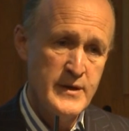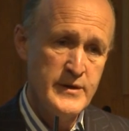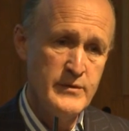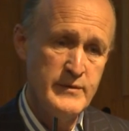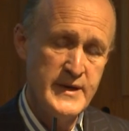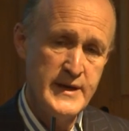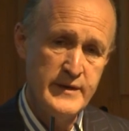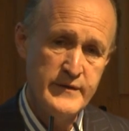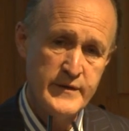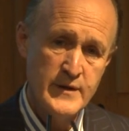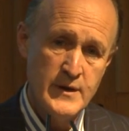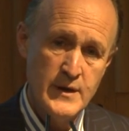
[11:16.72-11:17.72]
You
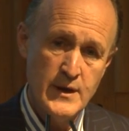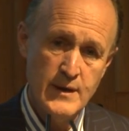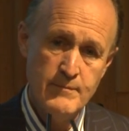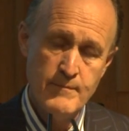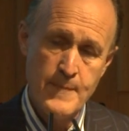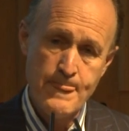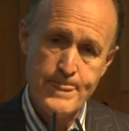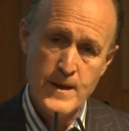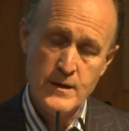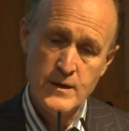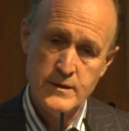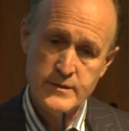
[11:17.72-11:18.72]
need
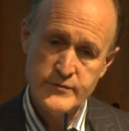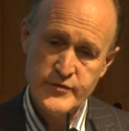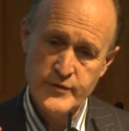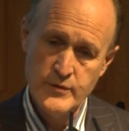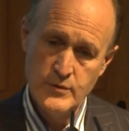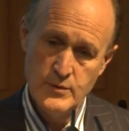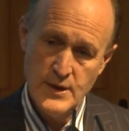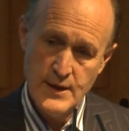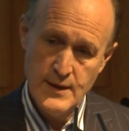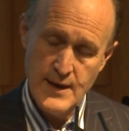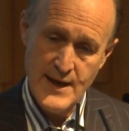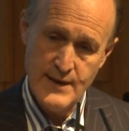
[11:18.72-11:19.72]
to
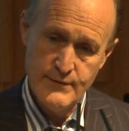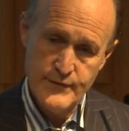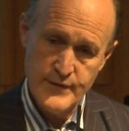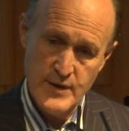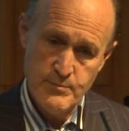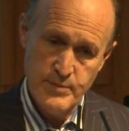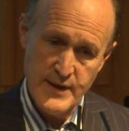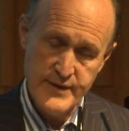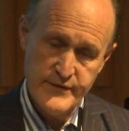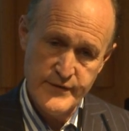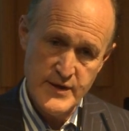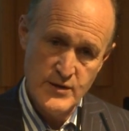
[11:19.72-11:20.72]
have a
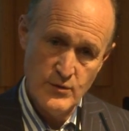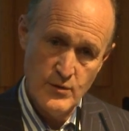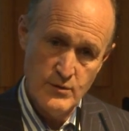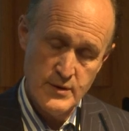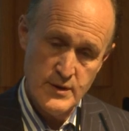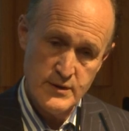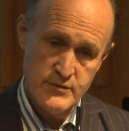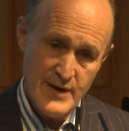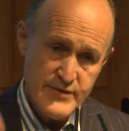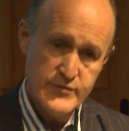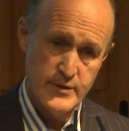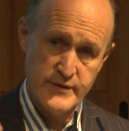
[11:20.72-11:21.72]
place that your
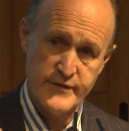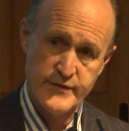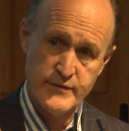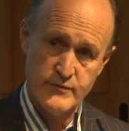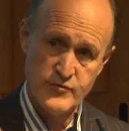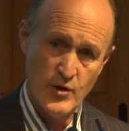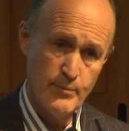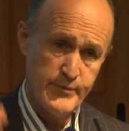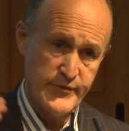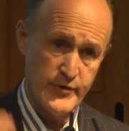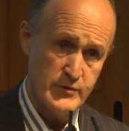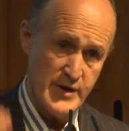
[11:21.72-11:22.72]
graduates
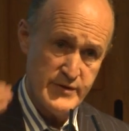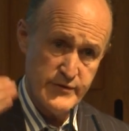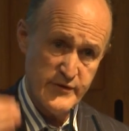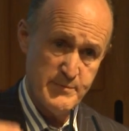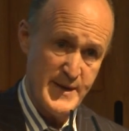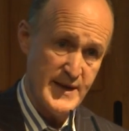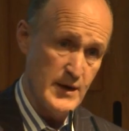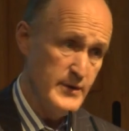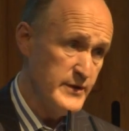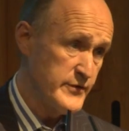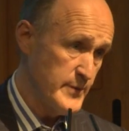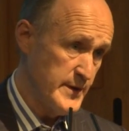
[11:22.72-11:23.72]
may go
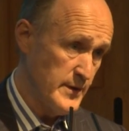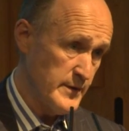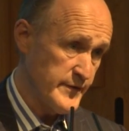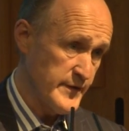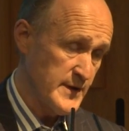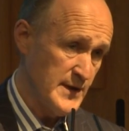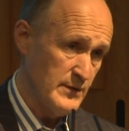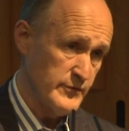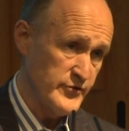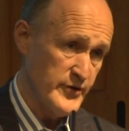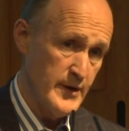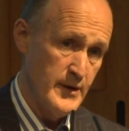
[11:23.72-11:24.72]
into in arts and
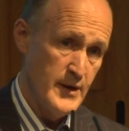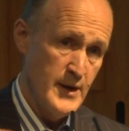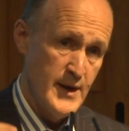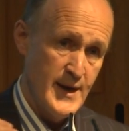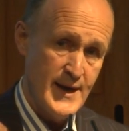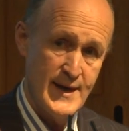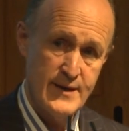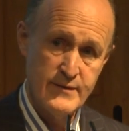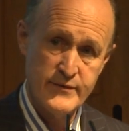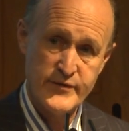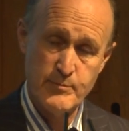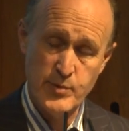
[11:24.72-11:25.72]
culture.
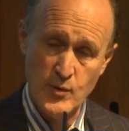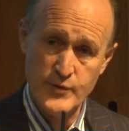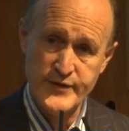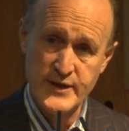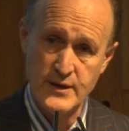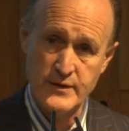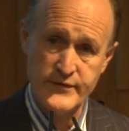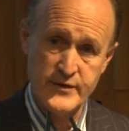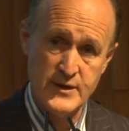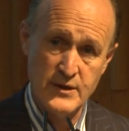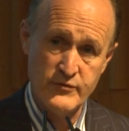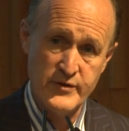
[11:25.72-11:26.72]
And supporting arts
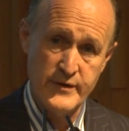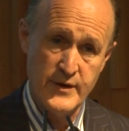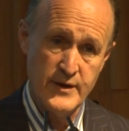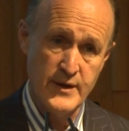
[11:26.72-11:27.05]
and cultural